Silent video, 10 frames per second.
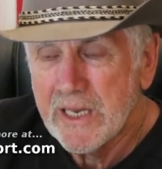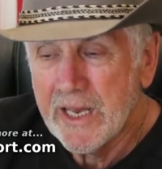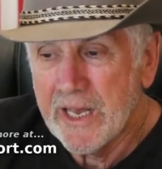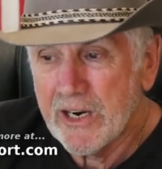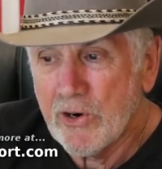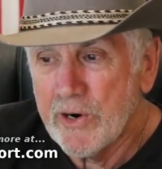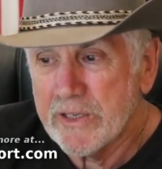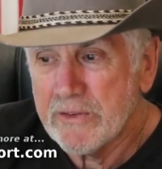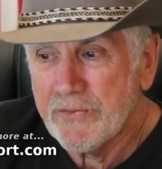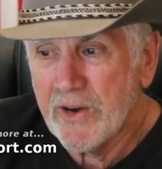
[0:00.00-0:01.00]
And
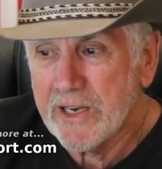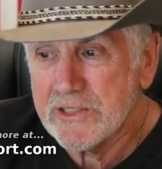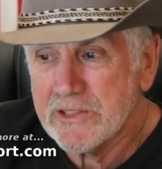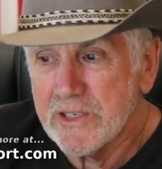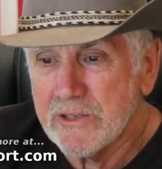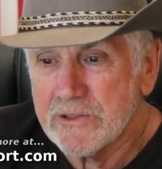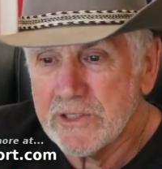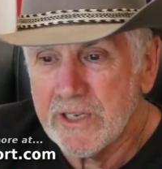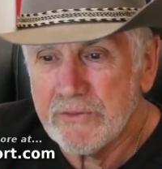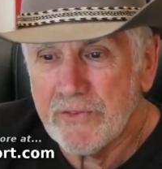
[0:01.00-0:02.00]
according to Fox News,
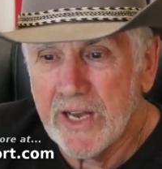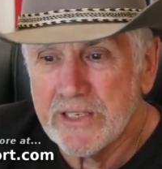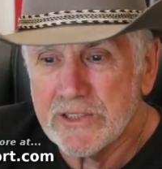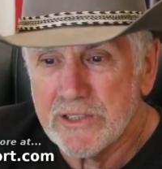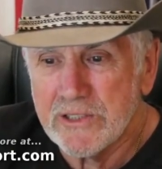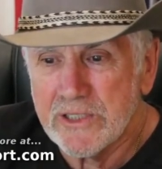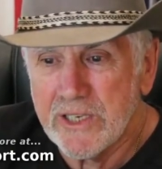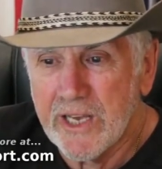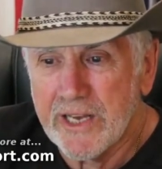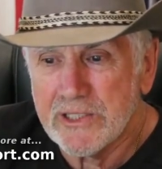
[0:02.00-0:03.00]
an advisor
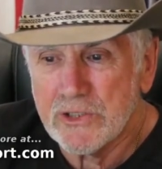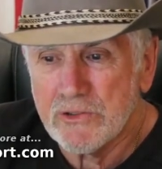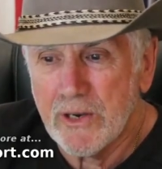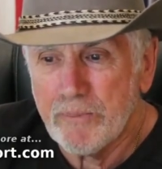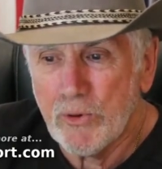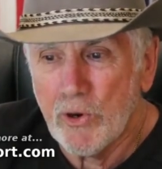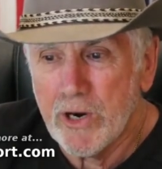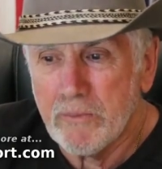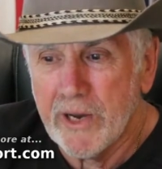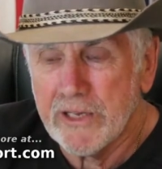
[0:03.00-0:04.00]
to ex-Trump
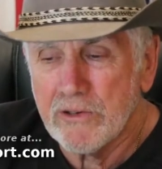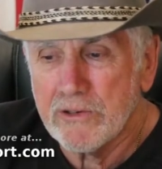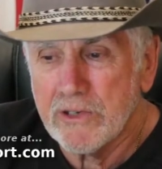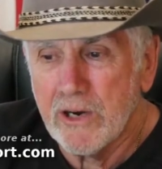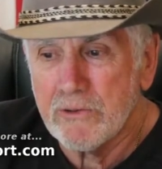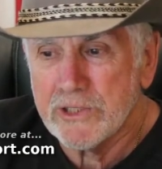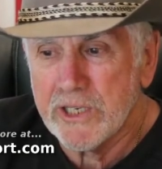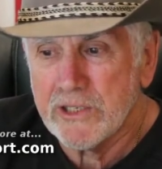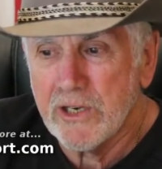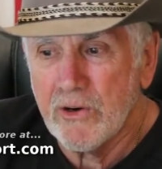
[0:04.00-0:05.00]
lawyer Michael Cohen
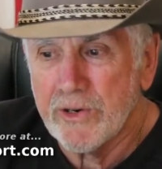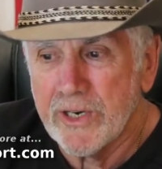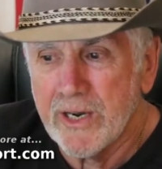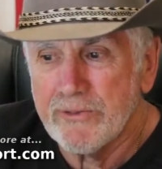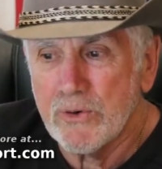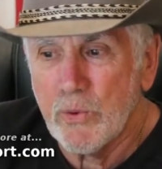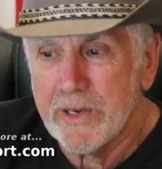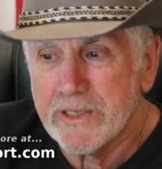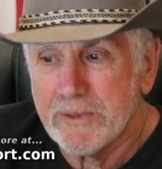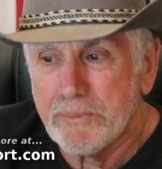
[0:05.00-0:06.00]
said Cohen never
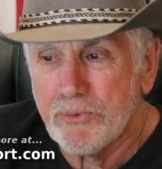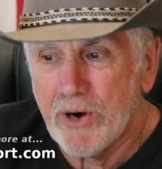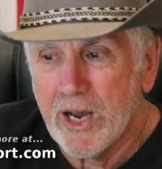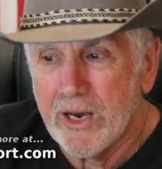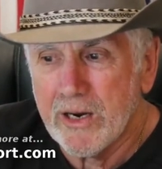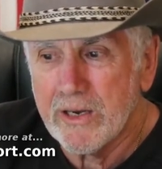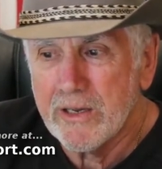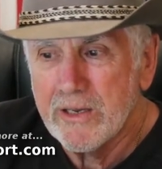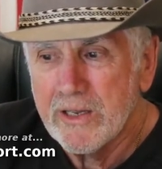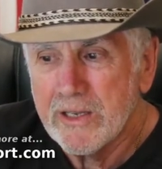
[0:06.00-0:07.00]
went to Prague
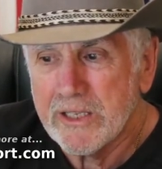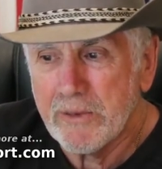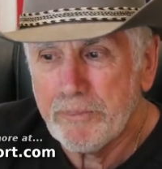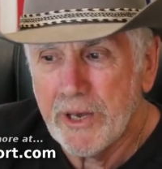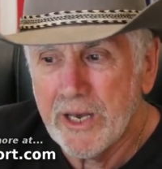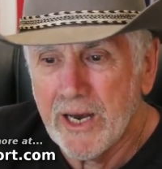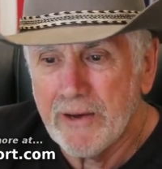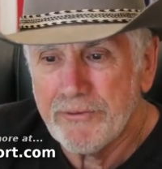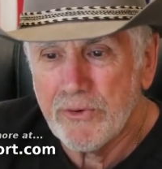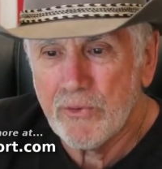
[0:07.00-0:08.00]
to pay
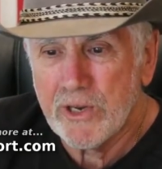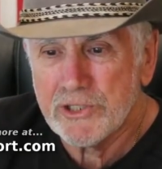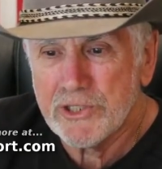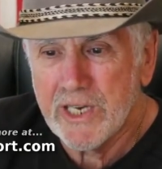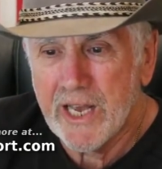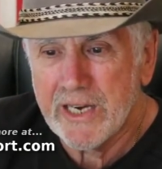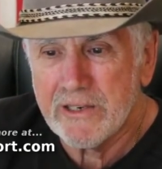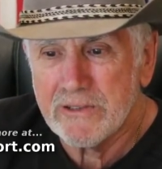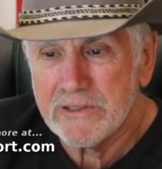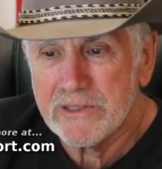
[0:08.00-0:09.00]
off Russian
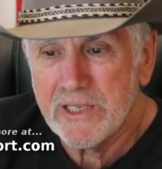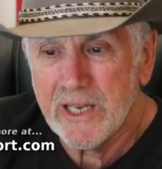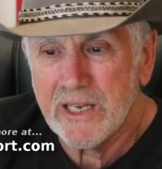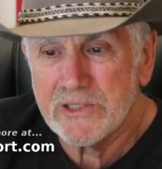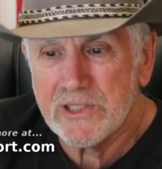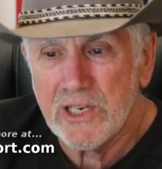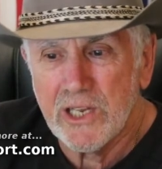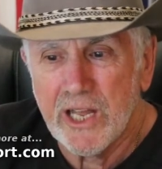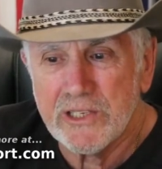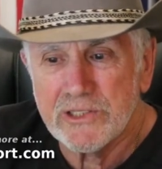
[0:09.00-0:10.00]
hackers, as
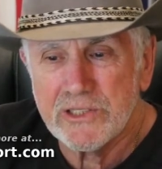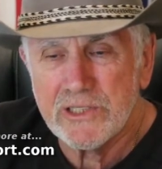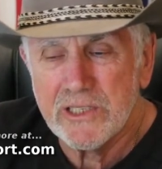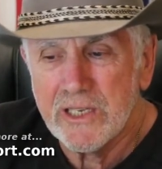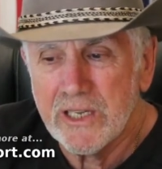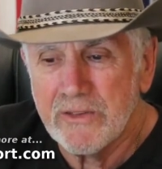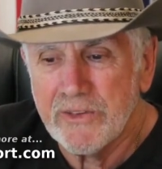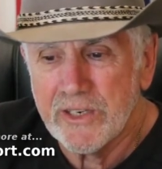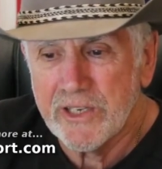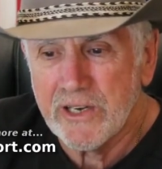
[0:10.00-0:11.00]
alleged in
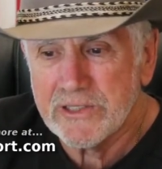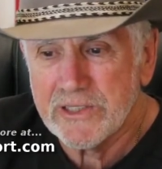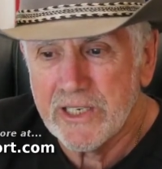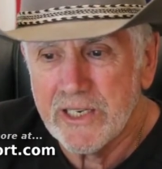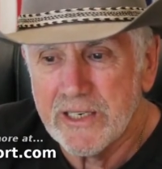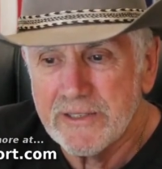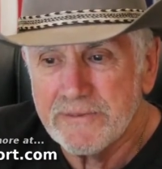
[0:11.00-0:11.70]
the dossier.